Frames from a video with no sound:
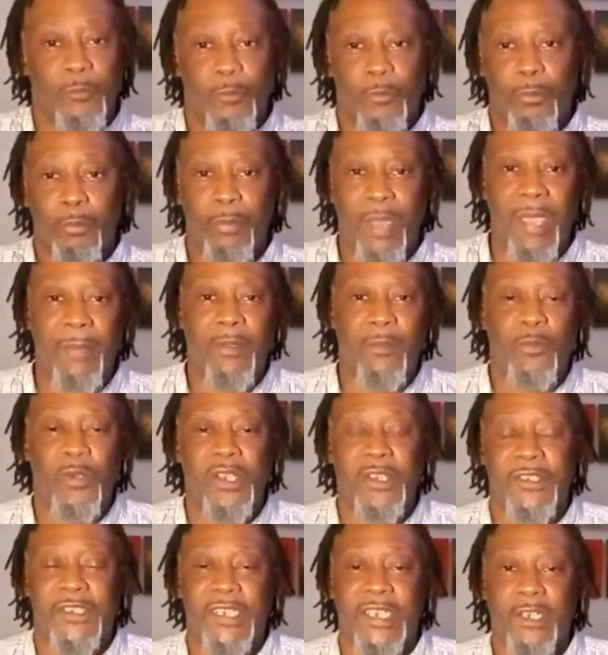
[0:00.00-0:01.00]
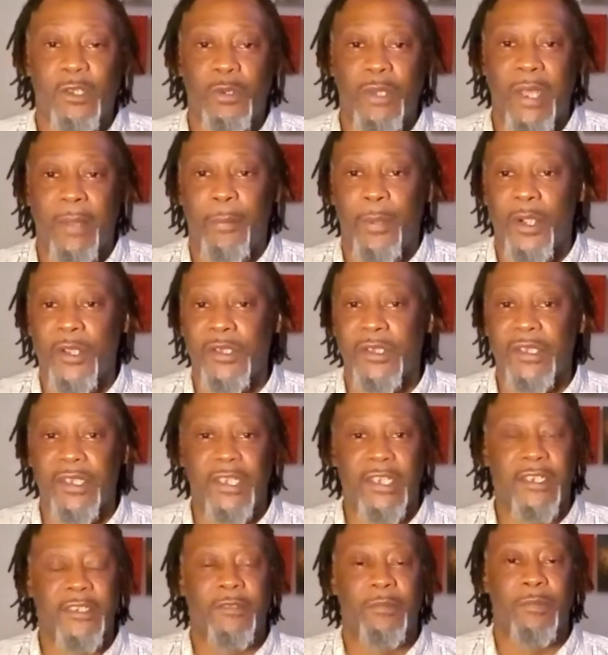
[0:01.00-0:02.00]
maybe we'll see who that person
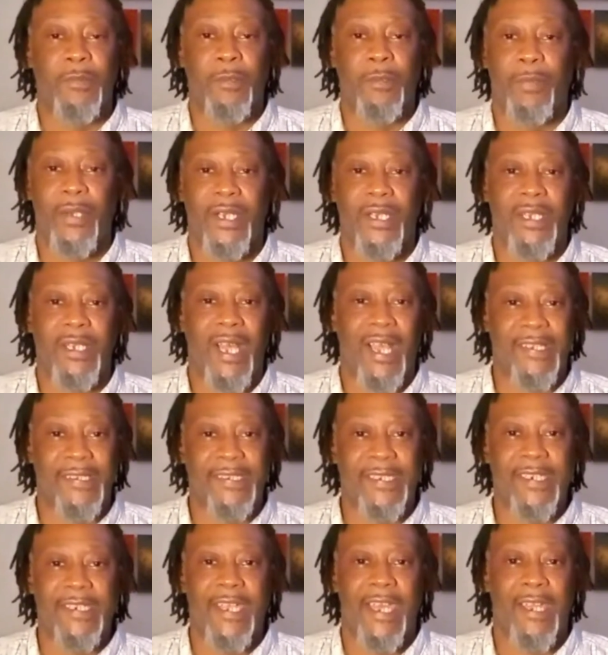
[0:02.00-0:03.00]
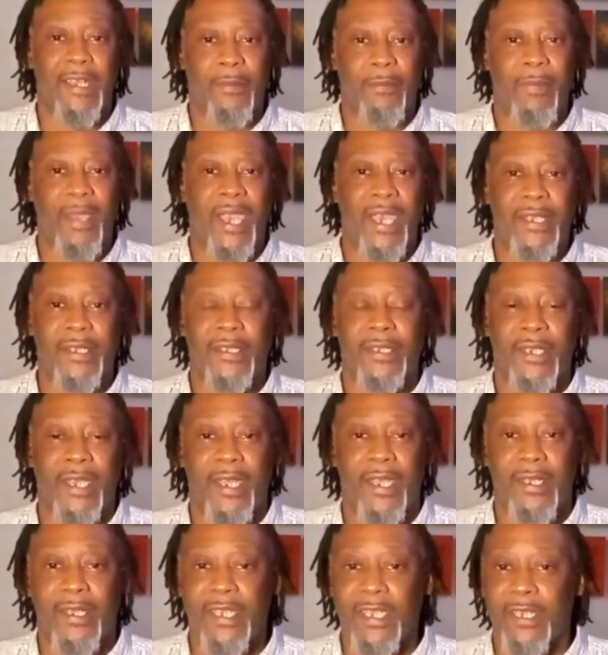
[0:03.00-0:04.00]
is, but I see that Amanda
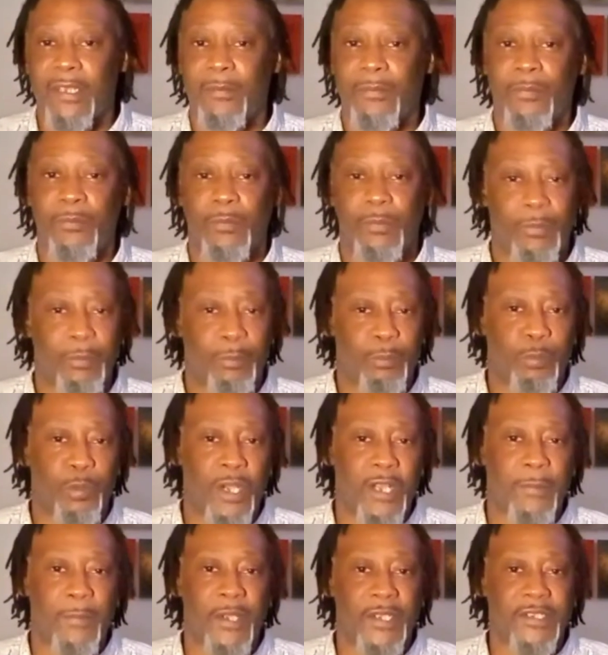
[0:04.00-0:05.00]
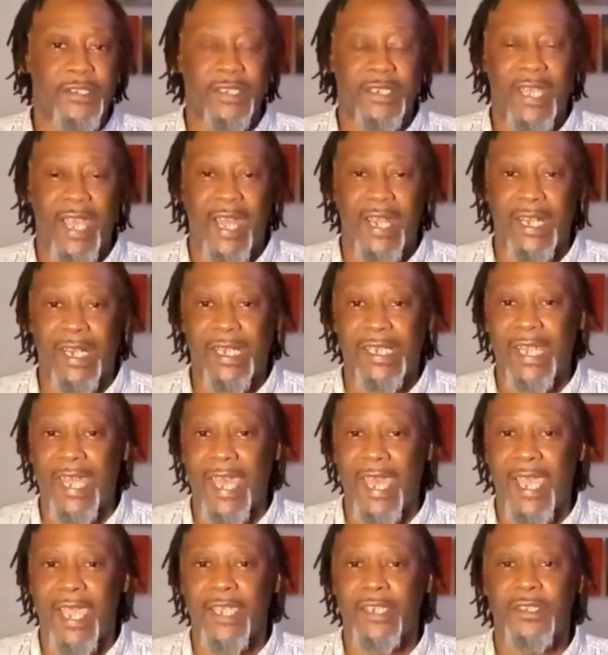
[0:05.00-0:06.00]
and him pretty much kind of
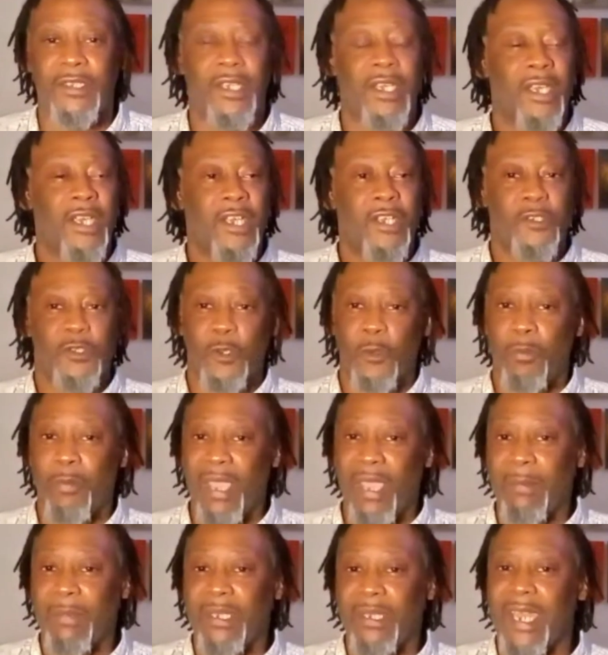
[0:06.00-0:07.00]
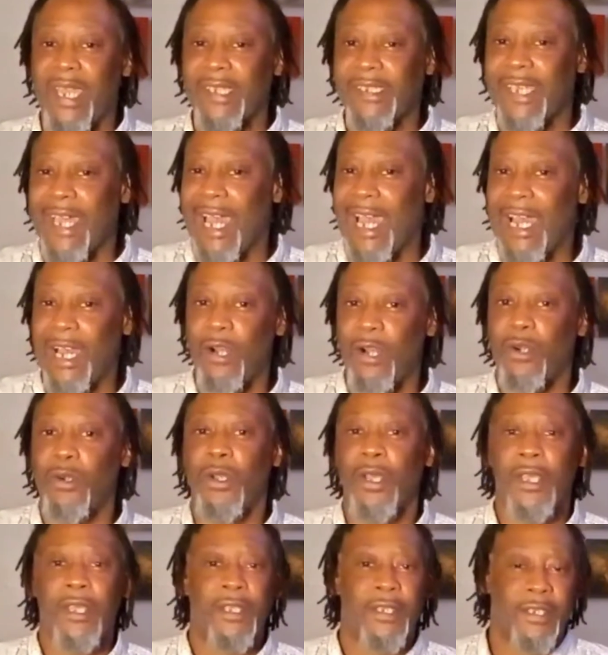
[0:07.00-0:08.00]
clashed. So maybe that's how
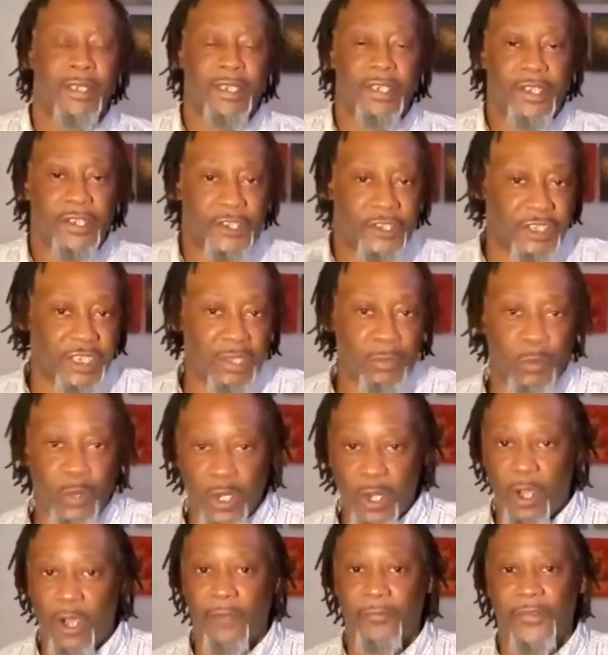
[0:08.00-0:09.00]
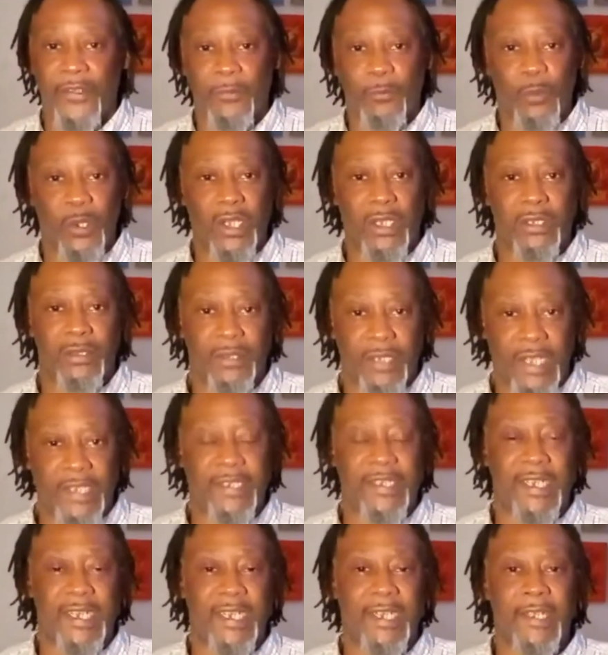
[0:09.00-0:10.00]
she went off and went and
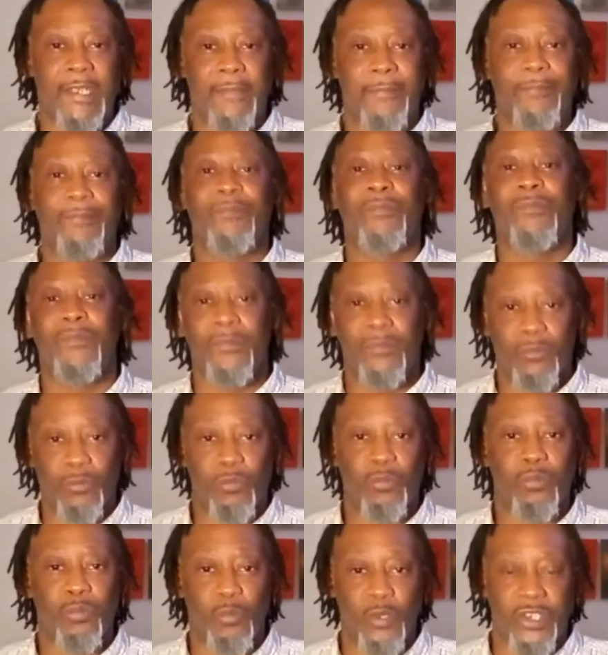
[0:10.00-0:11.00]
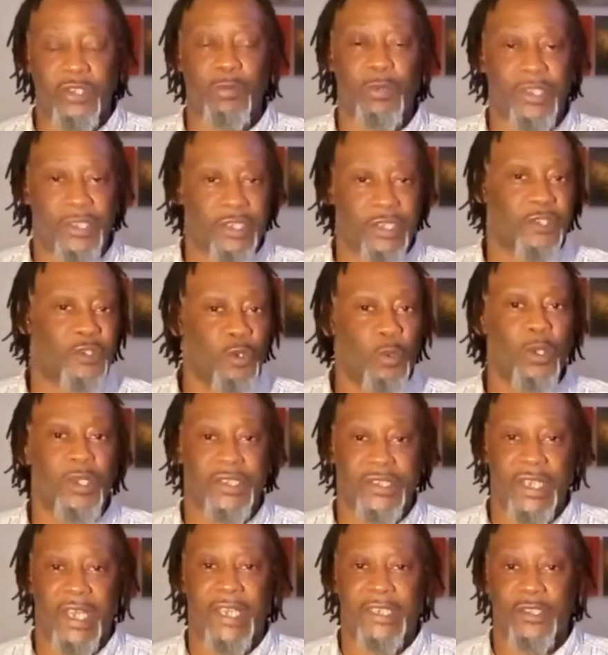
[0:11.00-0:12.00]
did, which was the
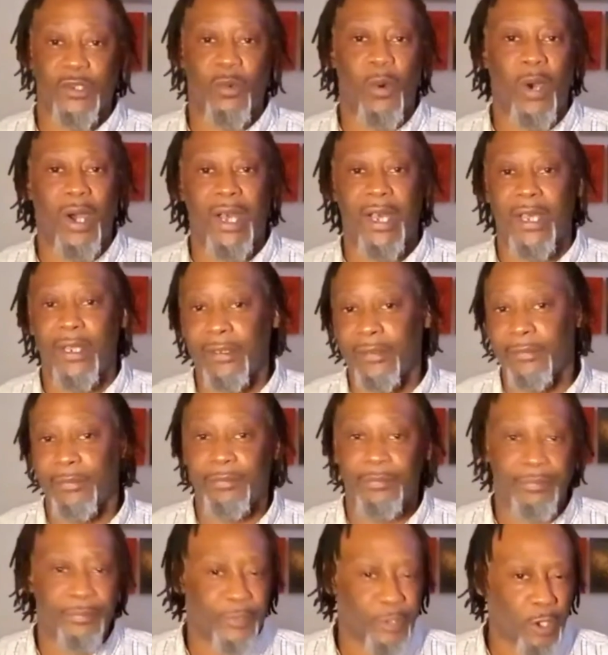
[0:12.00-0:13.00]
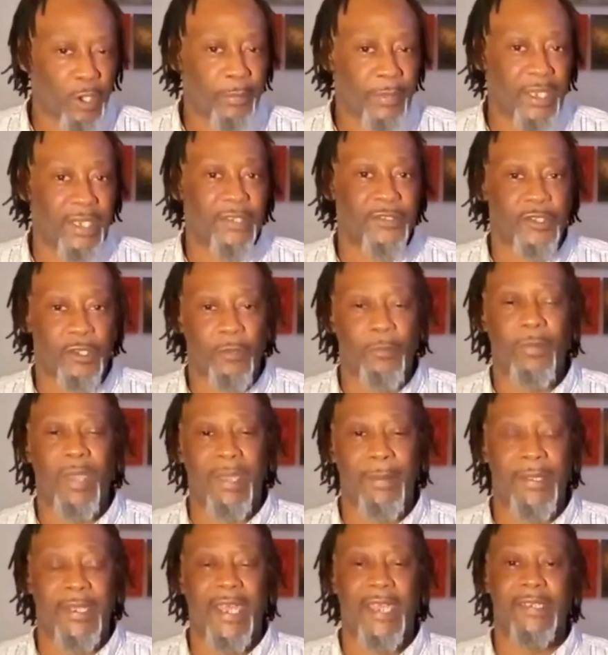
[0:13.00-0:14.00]
Suicide Squad. You know what I mean? So
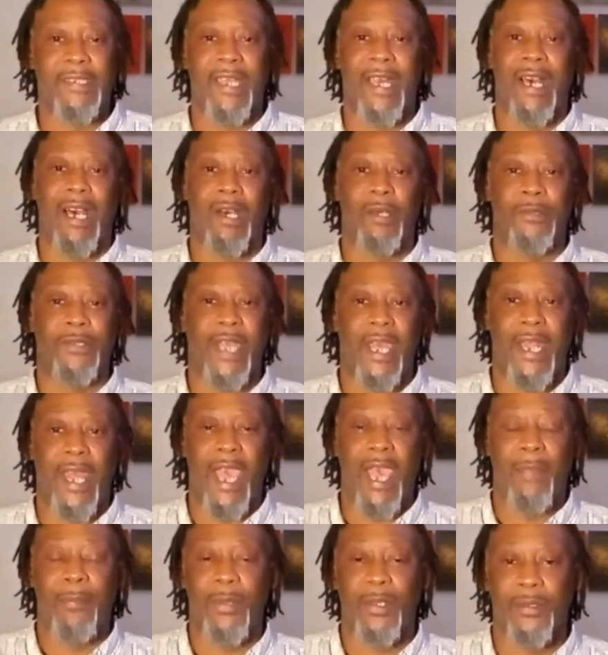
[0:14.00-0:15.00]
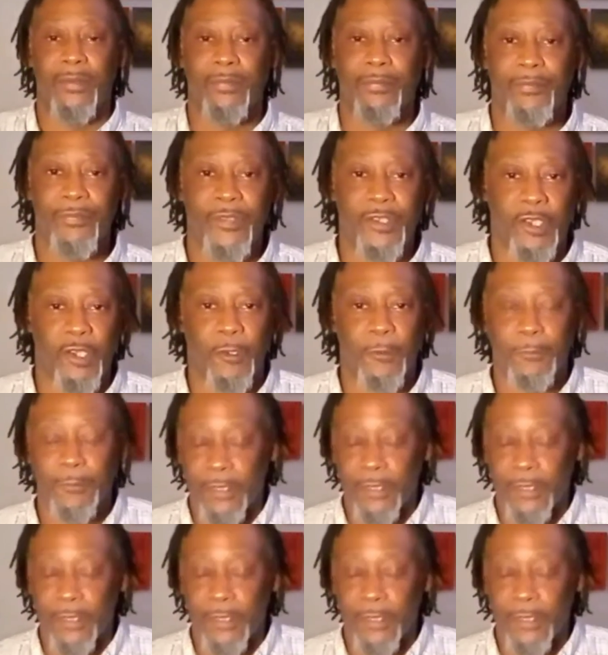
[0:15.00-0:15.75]
maybe that's how that happened. So